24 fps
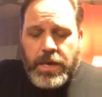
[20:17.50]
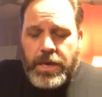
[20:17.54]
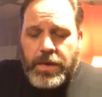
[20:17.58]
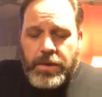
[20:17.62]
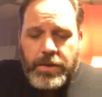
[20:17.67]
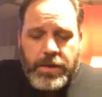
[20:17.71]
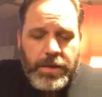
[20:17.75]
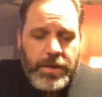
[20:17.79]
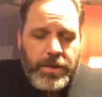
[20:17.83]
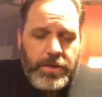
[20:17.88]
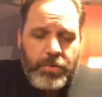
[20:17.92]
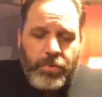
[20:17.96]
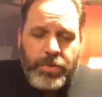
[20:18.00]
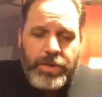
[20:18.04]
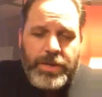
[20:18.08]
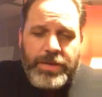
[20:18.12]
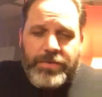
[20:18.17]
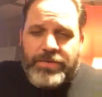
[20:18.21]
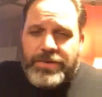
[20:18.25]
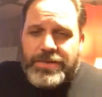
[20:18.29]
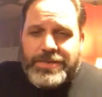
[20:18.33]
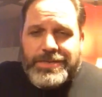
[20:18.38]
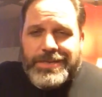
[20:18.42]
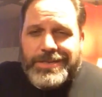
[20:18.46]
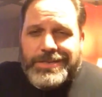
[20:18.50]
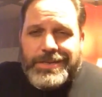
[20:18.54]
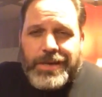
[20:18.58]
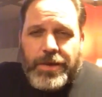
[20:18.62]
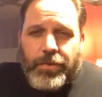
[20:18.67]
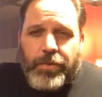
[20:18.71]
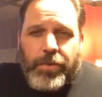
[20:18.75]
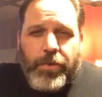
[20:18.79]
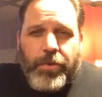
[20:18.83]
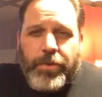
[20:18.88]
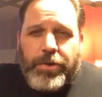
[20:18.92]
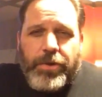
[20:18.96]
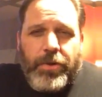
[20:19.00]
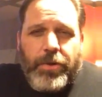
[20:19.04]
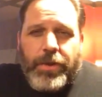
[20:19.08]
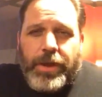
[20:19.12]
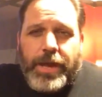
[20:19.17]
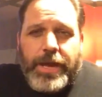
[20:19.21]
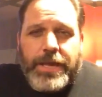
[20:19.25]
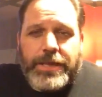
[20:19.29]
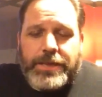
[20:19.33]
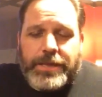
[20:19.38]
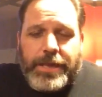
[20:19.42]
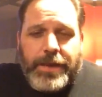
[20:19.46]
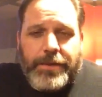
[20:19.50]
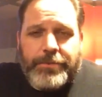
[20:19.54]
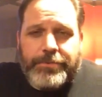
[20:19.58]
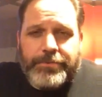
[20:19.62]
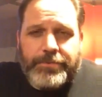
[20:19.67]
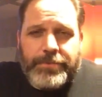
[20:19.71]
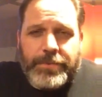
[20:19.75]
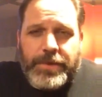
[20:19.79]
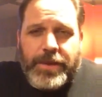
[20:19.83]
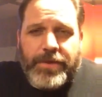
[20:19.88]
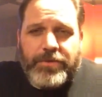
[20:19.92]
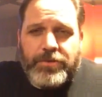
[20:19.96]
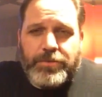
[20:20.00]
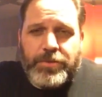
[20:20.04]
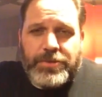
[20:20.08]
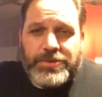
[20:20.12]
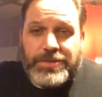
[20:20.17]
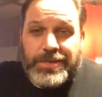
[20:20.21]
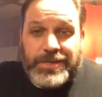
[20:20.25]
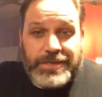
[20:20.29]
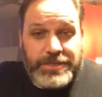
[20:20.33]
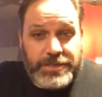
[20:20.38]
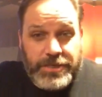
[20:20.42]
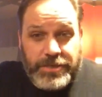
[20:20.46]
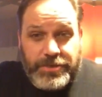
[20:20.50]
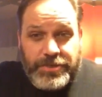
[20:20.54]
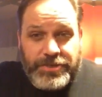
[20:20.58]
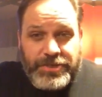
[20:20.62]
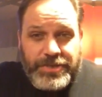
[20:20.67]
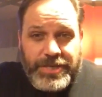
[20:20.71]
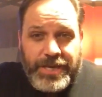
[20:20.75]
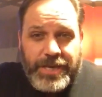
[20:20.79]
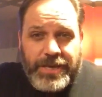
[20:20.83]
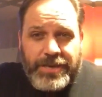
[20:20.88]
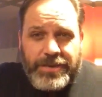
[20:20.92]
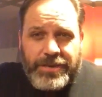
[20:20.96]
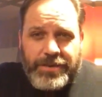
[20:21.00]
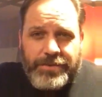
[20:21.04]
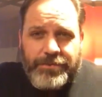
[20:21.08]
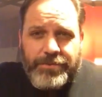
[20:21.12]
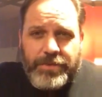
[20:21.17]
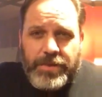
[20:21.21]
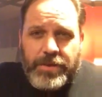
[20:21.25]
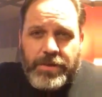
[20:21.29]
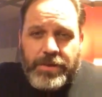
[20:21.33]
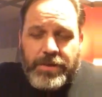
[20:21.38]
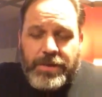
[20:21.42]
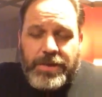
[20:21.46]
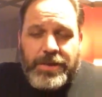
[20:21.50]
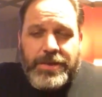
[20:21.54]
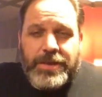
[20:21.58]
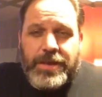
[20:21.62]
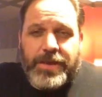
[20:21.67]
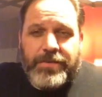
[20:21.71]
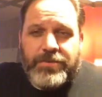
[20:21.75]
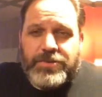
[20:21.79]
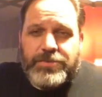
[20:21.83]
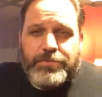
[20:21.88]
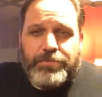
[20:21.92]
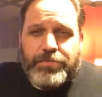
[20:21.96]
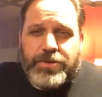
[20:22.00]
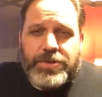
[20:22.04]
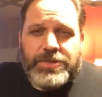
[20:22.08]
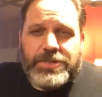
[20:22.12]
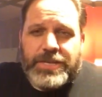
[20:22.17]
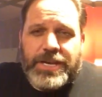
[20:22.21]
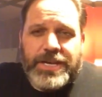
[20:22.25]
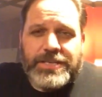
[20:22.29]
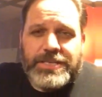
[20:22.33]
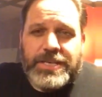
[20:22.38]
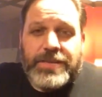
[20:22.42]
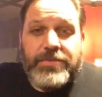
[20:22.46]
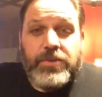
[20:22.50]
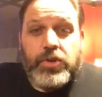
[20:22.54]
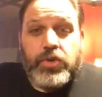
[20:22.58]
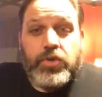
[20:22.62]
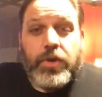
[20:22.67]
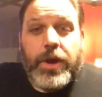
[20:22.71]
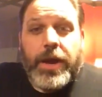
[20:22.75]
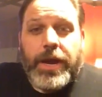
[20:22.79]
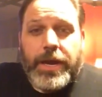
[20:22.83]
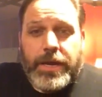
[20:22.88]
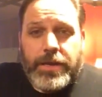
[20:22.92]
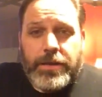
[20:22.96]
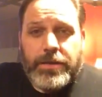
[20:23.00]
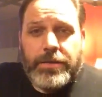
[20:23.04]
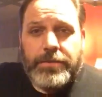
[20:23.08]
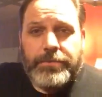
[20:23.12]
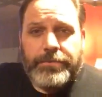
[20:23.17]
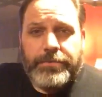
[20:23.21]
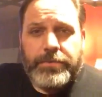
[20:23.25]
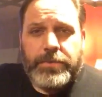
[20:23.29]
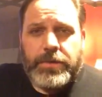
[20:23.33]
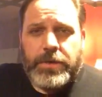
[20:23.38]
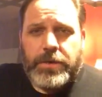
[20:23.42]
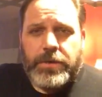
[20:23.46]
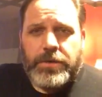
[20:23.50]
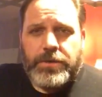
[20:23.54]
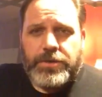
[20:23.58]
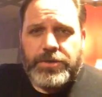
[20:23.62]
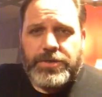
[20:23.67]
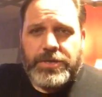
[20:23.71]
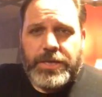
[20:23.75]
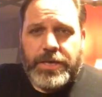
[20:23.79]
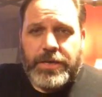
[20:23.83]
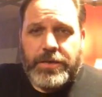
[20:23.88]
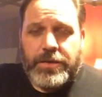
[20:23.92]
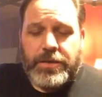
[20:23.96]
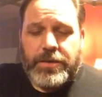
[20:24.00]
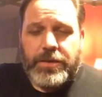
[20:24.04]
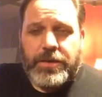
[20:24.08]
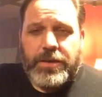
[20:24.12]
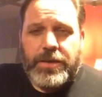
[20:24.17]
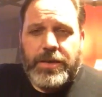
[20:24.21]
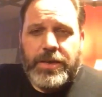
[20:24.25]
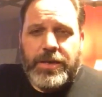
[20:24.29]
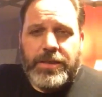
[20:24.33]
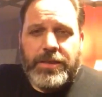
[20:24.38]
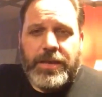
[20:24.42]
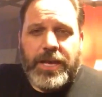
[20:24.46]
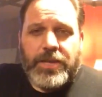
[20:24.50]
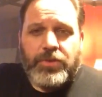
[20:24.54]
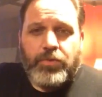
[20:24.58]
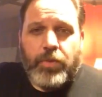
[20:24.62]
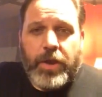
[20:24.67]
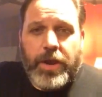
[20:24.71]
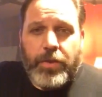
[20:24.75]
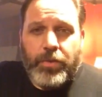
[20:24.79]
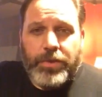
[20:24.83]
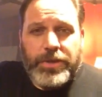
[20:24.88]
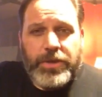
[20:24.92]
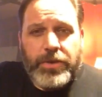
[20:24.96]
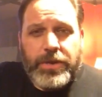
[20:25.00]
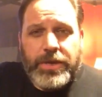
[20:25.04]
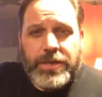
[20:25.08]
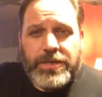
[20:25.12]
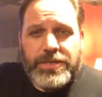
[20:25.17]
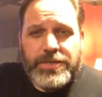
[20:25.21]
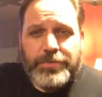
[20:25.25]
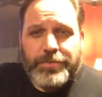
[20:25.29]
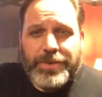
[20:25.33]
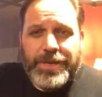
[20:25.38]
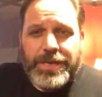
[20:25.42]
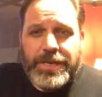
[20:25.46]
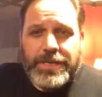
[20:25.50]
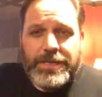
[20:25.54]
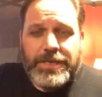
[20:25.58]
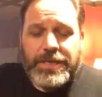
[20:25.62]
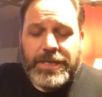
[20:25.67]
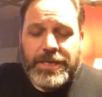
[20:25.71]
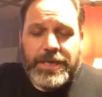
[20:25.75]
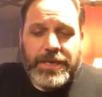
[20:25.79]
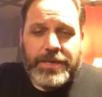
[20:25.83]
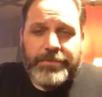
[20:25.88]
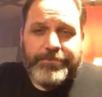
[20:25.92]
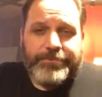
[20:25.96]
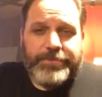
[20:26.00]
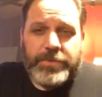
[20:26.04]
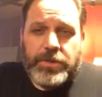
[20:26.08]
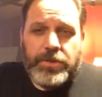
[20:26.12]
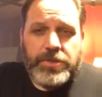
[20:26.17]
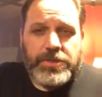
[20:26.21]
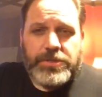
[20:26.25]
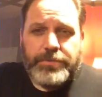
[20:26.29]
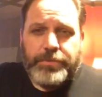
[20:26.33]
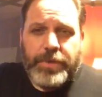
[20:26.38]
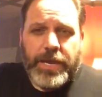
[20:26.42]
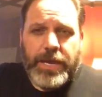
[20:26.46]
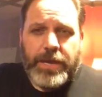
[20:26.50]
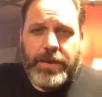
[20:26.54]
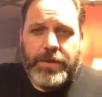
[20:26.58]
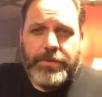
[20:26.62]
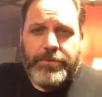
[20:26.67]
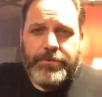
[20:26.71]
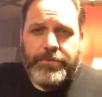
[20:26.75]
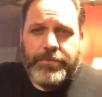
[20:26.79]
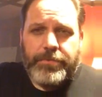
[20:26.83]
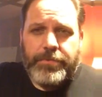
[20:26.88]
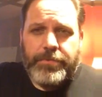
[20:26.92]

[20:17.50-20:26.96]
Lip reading: And we live in a society where we don't like that. The average person doesn't understand it, and the average person hasn't even tried to understand it. That's why when you get a speeding ticket, you just pay it.